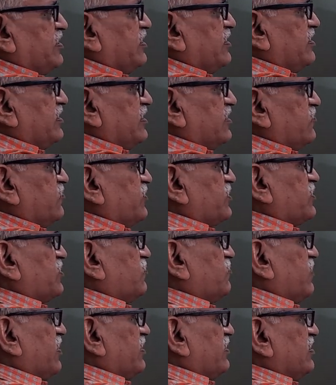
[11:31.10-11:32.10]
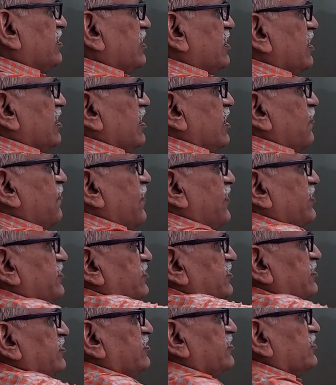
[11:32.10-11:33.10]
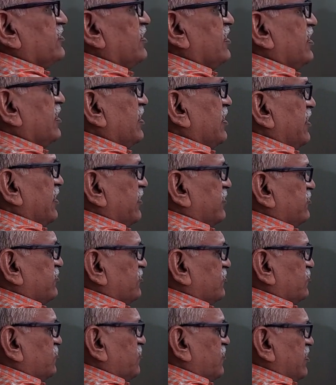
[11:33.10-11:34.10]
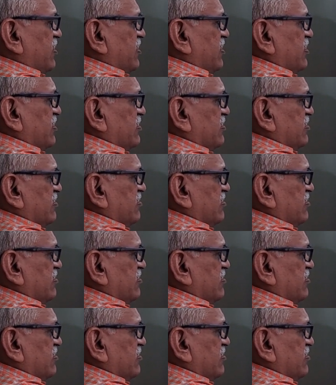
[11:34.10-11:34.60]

here in equation 1, fx is x square,